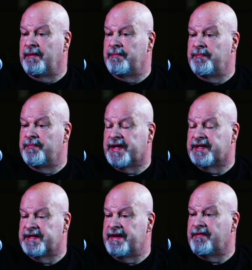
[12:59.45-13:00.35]
because I
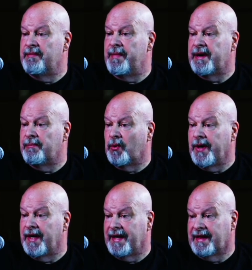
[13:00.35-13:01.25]
never met him quite like
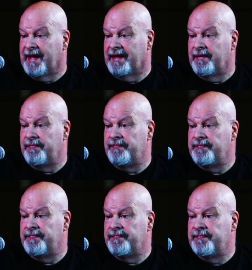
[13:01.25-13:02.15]
that. And